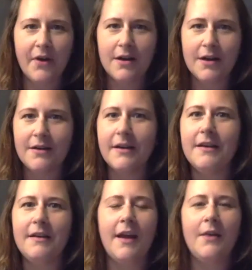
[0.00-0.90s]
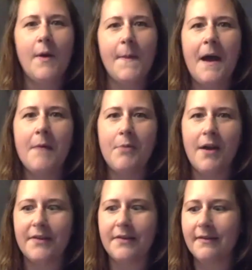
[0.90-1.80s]
are and what that
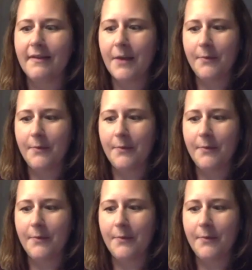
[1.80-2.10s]
process is like.